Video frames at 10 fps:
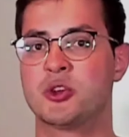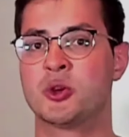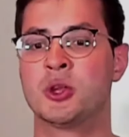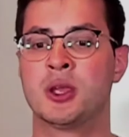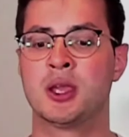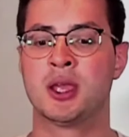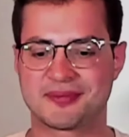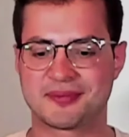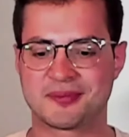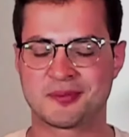video.
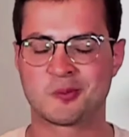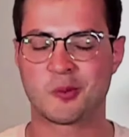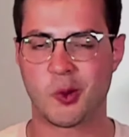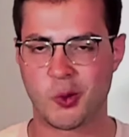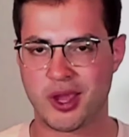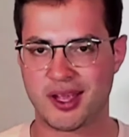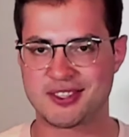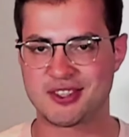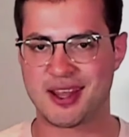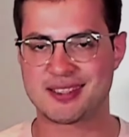Okay
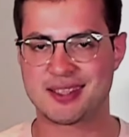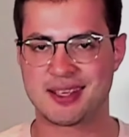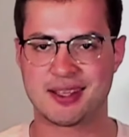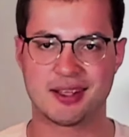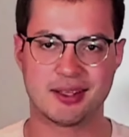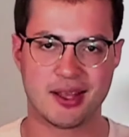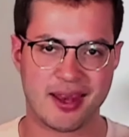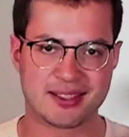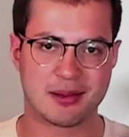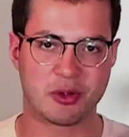guys, so that's the
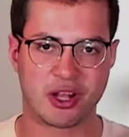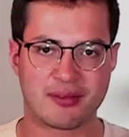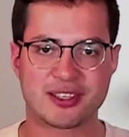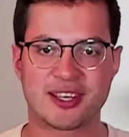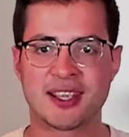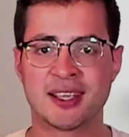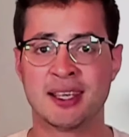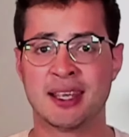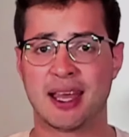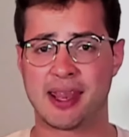headaches that I'm going to cover today,
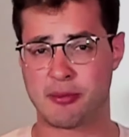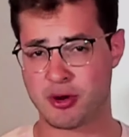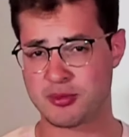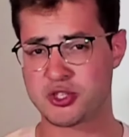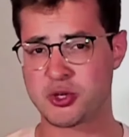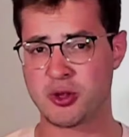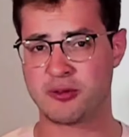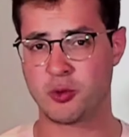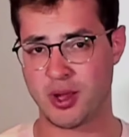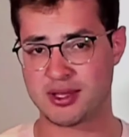and I promise you,
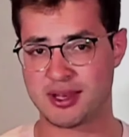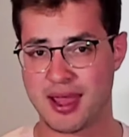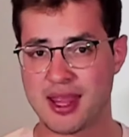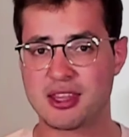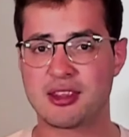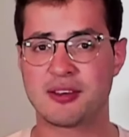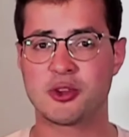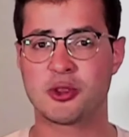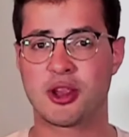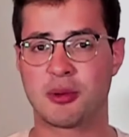if you wait to the end of the
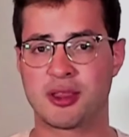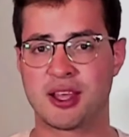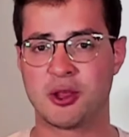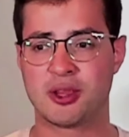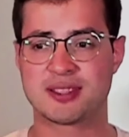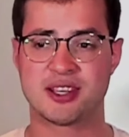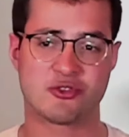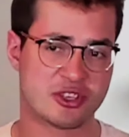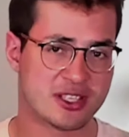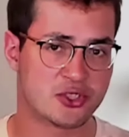video, then I'm going to tell you this
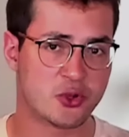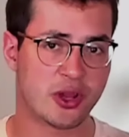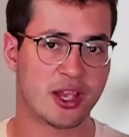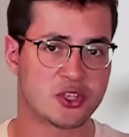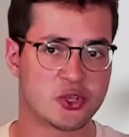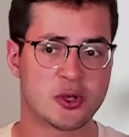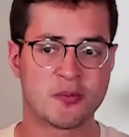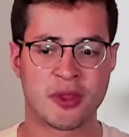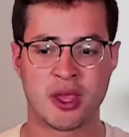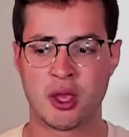interesting story that I saw.